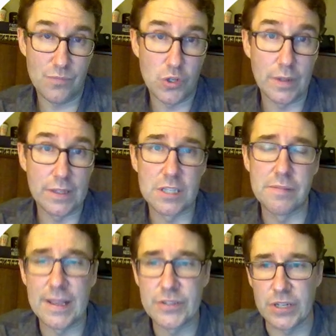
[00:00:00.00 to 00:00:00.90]
during the
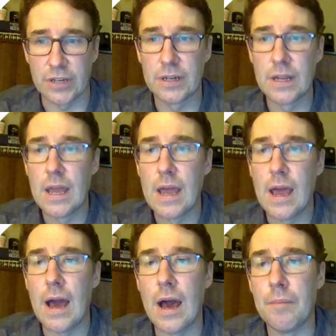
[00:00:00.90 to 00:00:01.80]
semester.
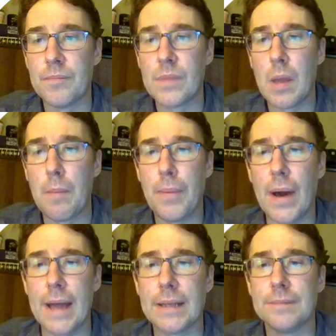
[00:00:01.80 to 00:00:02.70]

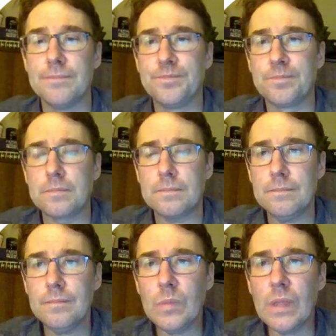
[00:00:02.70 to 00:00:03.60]
But
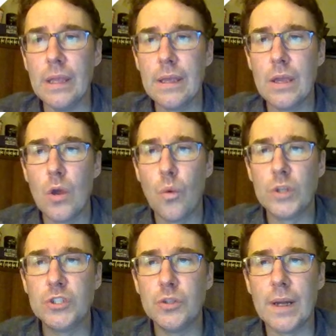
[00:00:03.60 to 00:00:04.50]

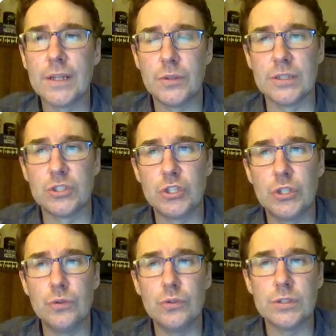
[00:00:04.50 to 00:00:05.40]
what you want to do is
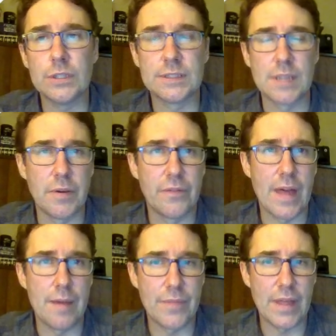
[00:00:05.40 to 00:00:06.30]
choose some of
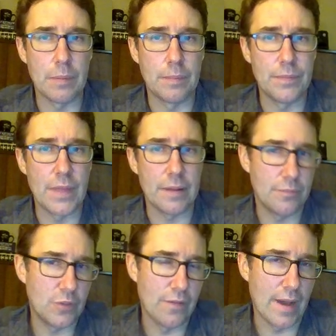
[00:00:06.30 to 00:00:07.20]
them that
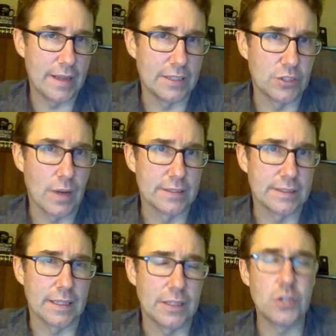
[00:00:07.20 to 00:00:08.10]
you find
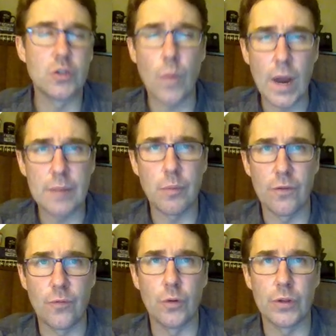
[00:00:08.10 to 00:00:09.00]
interesting. And your writing
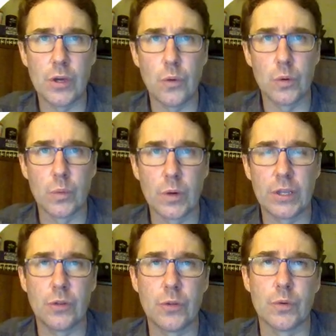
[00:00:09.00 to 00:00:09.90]
portfolio will work
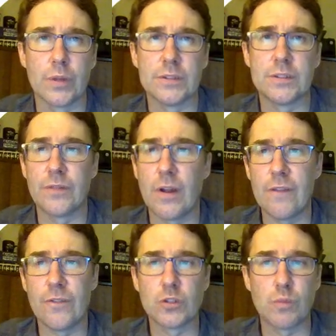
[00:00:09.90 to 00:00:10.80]
you through this. Your
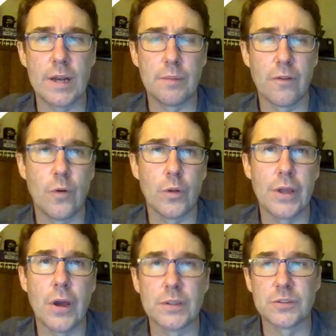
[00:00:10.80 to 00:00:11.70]
very first writing
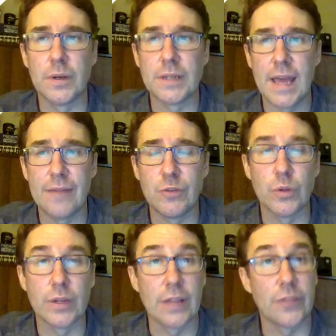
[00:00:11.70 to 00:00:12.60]
portfolio is going to have you
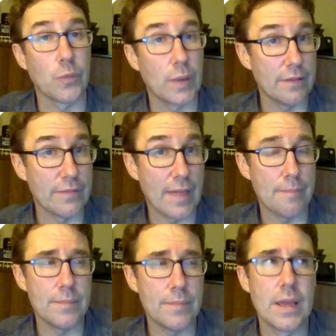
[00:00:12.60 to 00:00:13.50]
look at 3 of
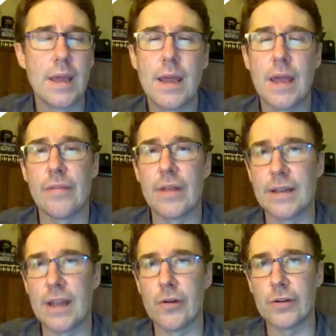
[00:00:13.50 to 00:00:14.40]
them and then
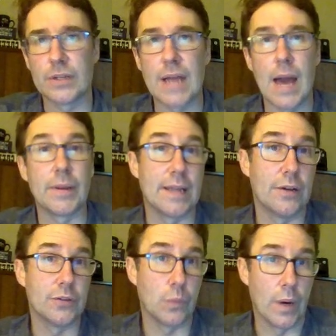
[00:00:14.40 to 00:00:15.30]
narrow your topic
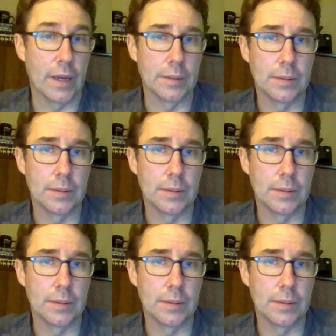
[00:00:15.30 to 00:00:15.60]
down to 1.